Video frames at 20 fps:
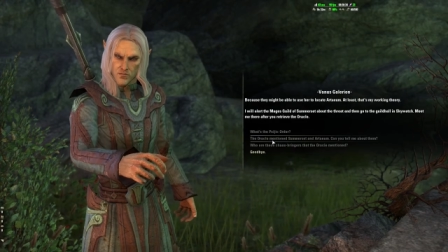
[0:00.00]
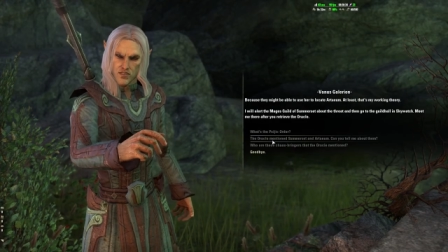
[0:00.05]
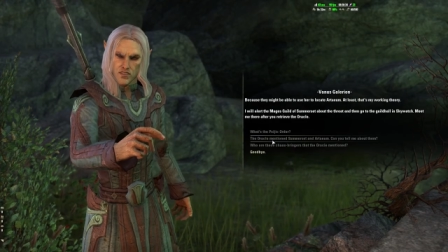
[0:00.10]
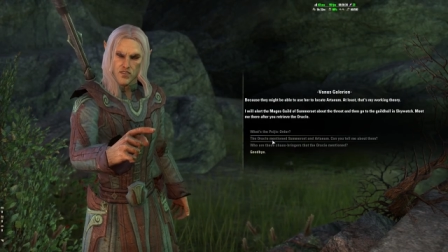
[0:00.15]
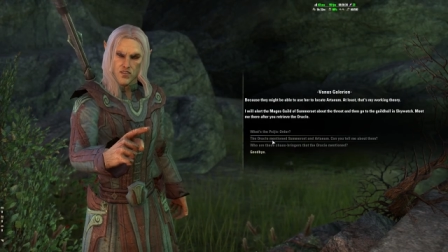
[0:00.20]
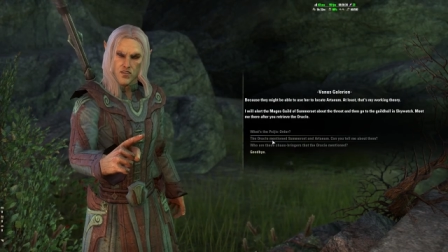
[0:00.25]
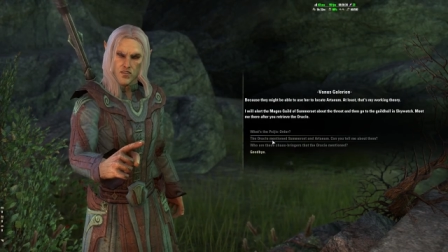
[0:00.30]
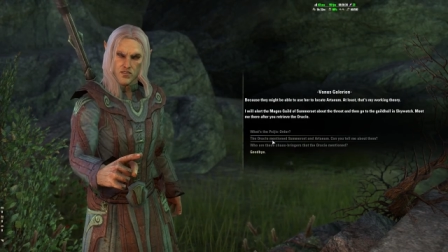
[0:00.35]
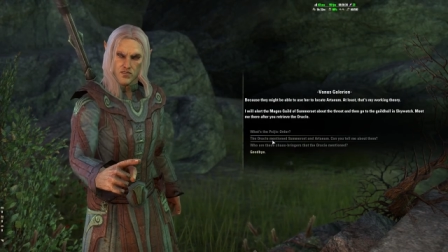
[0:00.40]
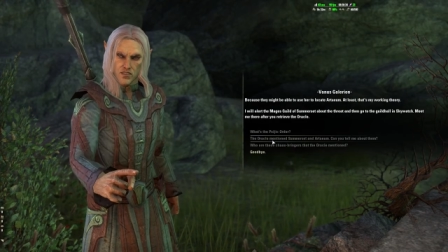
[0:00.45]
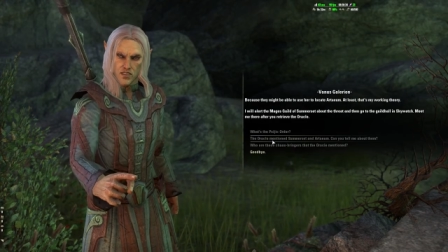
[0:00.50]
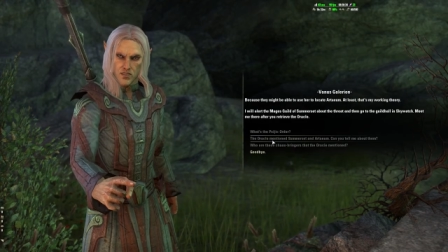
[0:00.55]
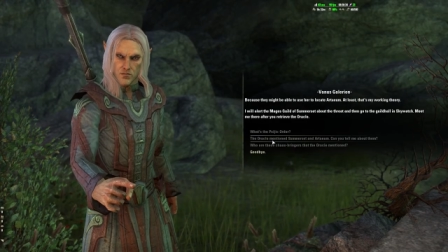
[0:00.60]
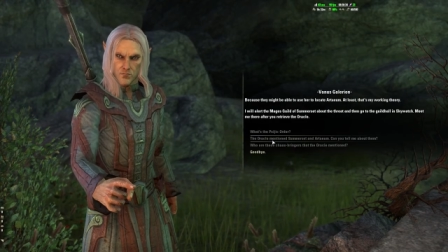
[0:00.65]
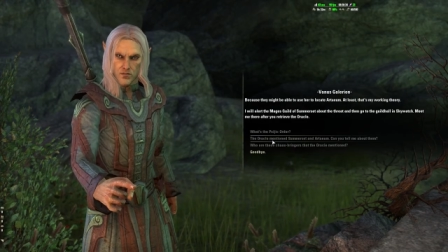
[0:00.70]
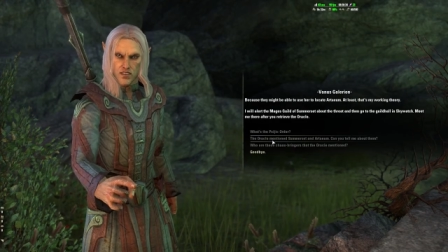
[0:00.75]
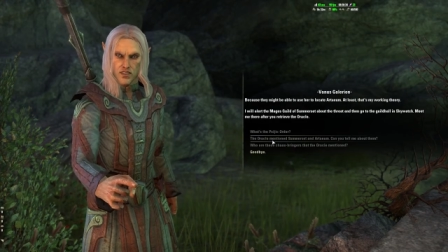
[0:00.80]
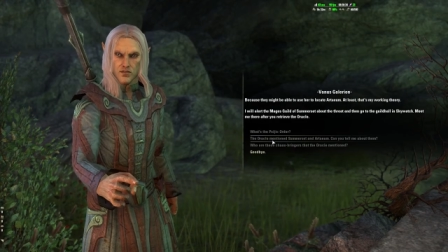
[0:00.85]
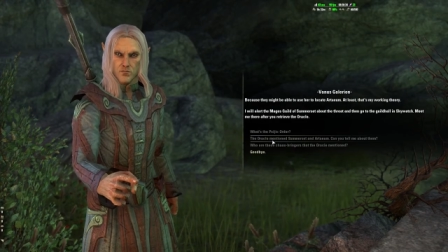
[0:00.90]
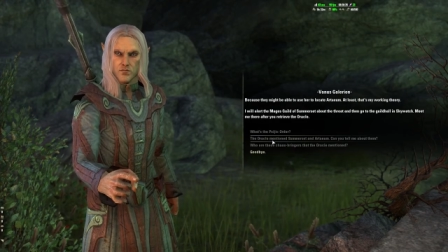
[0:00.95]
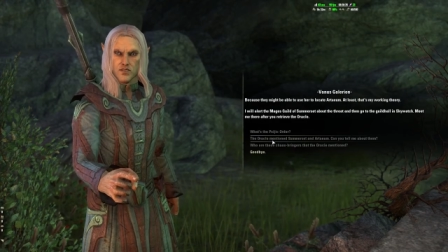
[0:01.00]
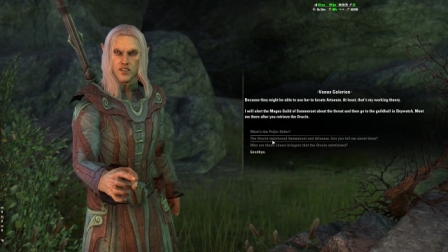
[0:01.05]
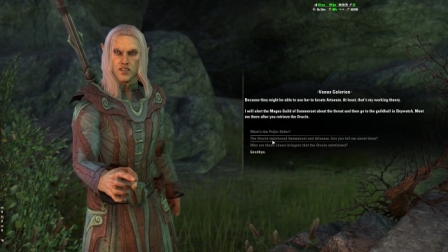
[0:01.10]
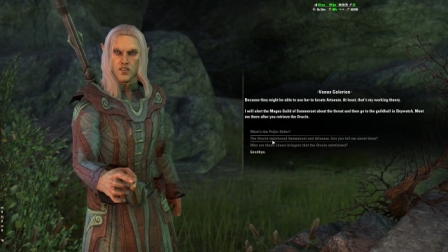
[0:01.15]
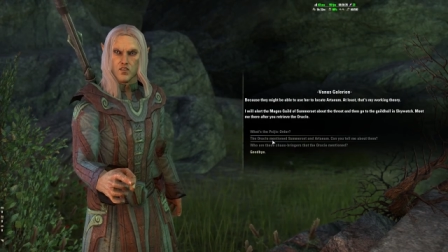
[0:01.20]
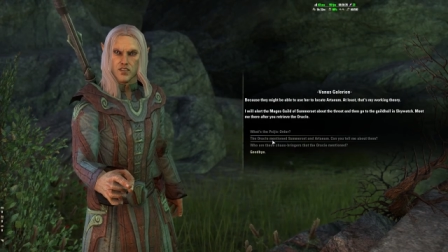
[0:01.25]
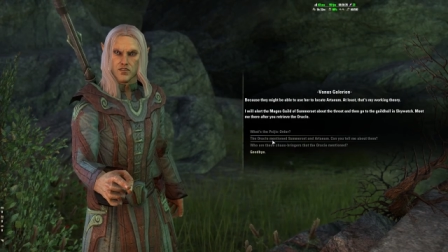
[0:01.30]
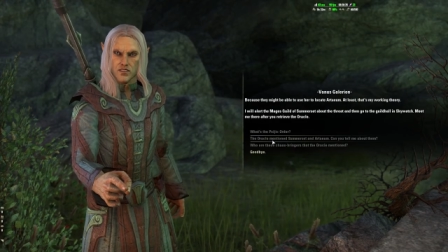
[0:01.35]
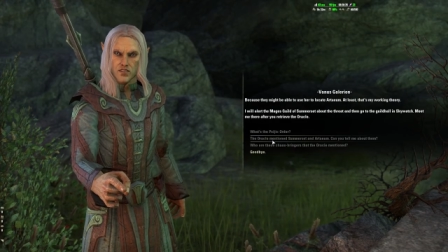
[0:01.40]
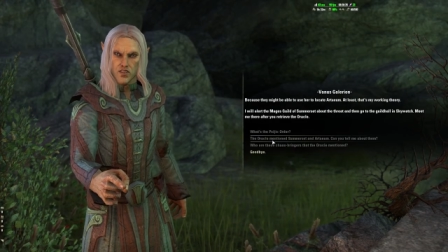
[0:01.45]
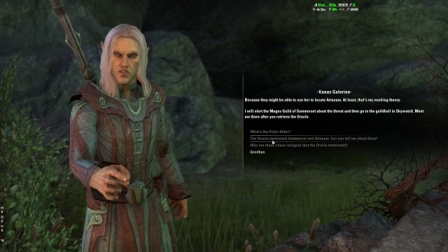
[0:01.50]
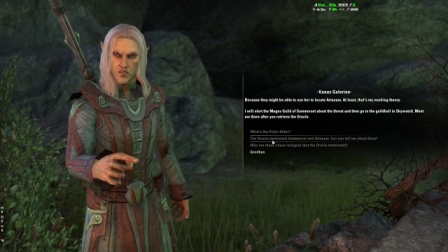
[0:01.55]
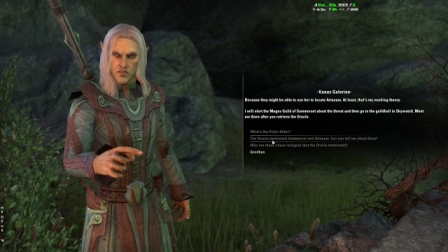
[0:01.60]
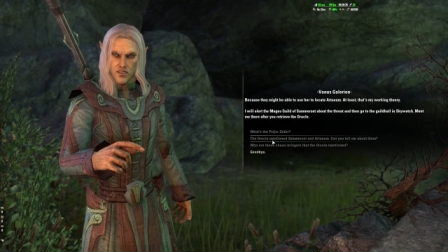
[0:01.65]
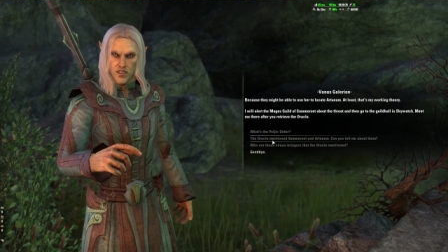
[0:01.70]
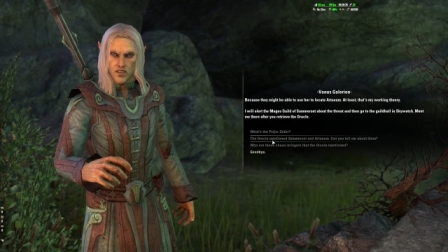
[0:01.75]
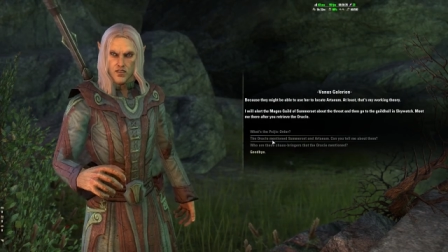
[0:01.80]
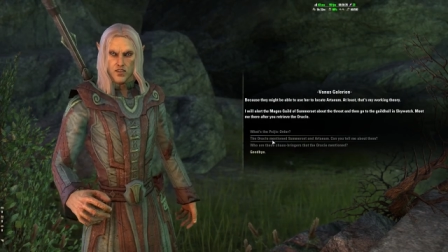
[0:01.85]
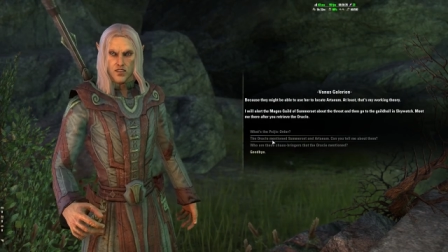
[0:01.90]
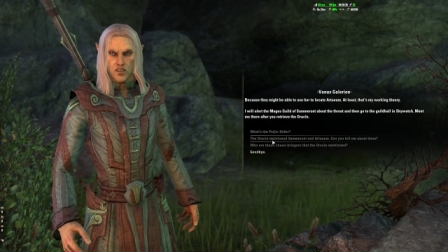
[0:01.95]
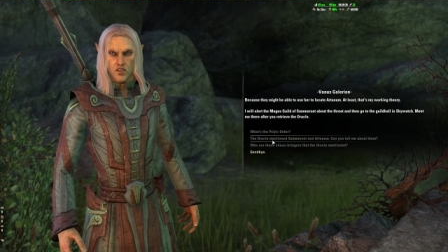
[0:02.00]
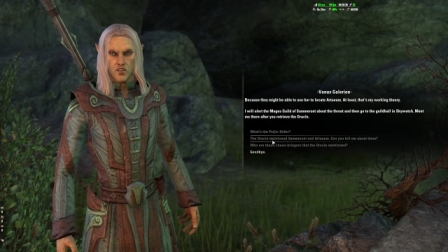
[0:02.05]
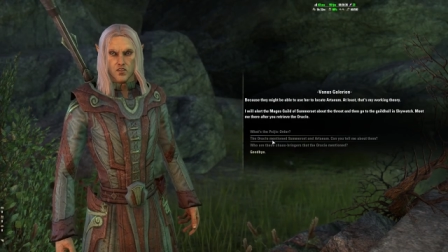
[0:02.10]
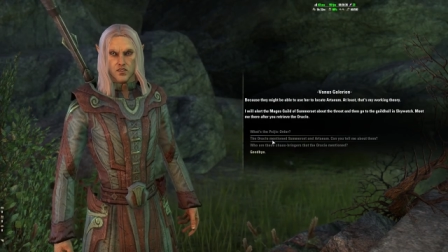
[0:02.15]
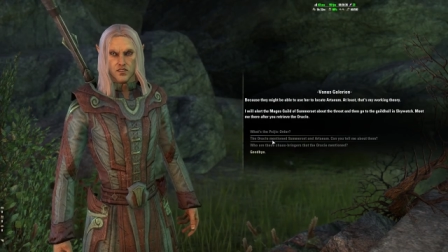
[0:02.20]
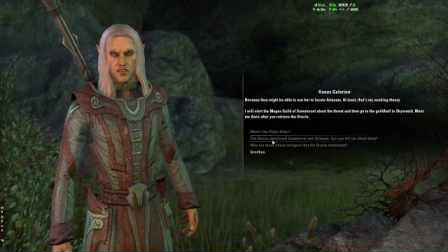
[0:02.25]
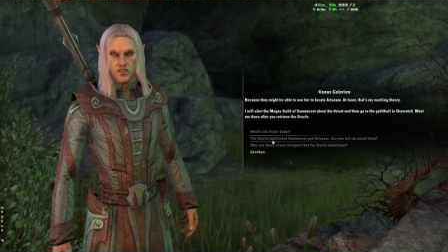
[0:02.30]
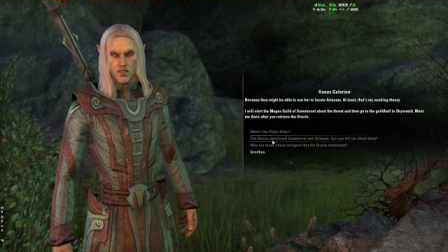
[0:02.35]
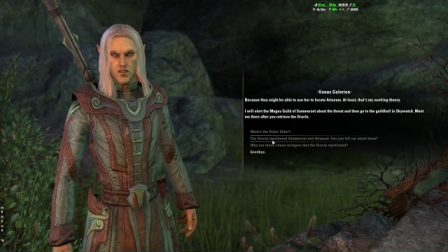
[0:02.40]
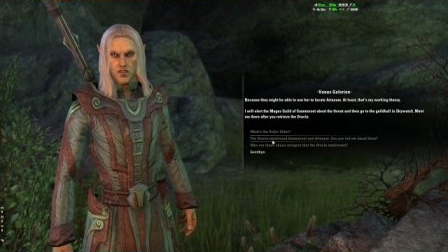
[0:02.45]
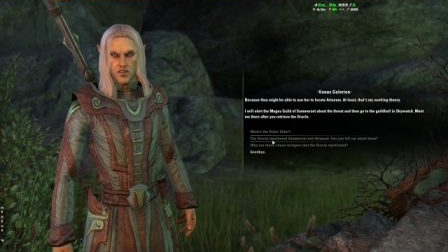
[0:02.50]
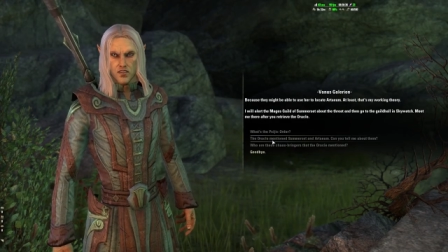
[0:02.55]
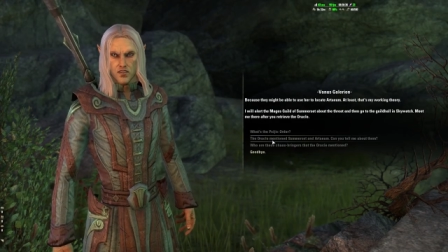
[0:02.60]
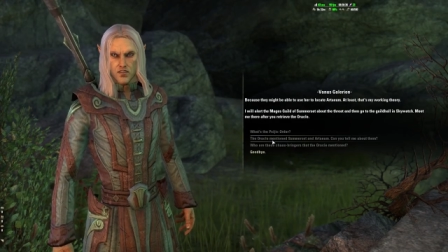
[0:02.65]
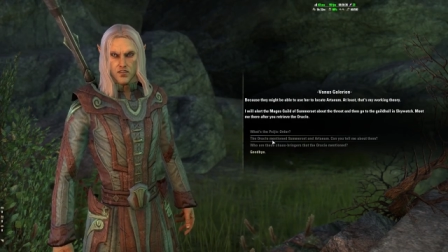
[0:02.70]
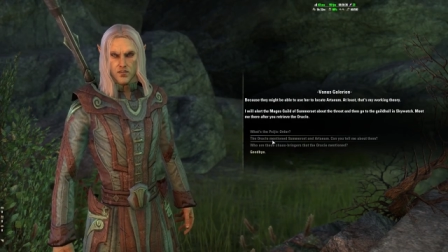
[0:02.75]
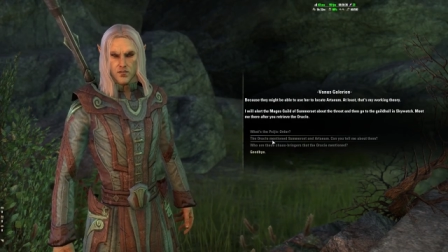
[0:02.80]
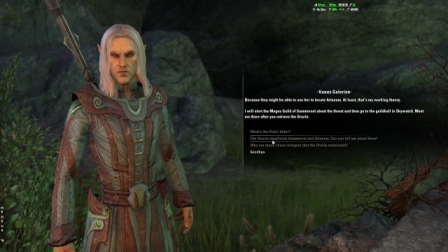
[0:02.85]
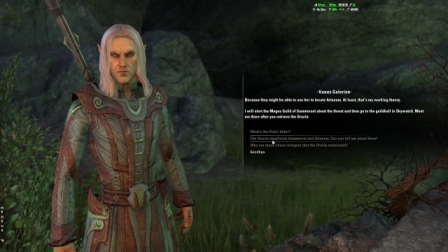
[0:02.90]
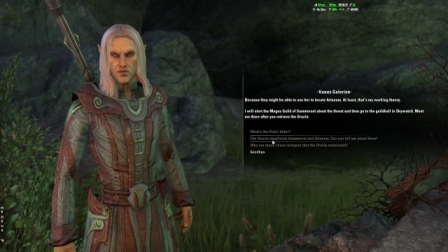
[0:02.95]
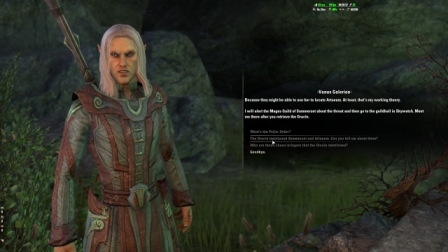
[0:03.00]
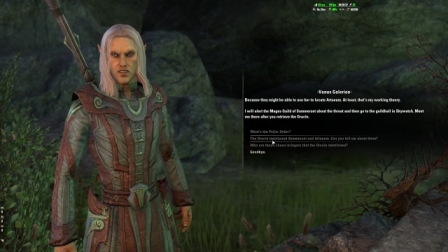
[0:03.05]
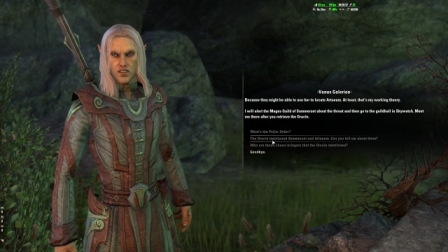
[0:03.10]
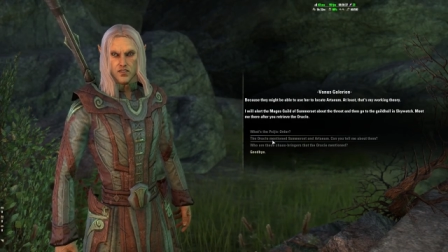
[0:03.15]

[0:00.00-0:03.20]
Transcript: Because they might be able to use her to locate Artaeum.